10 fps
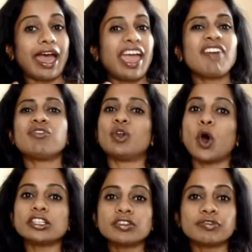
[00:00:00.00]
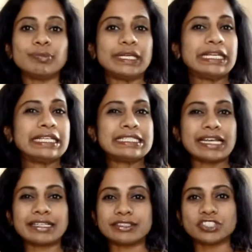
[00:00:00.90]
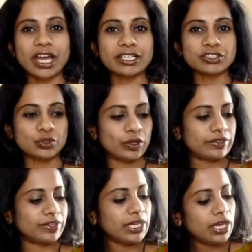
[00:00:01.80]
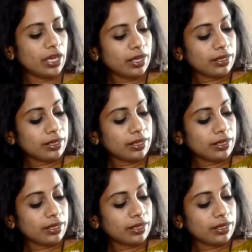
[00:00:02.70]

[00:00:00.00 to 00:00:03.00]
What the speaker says: I have lots of beads and junk jewelry.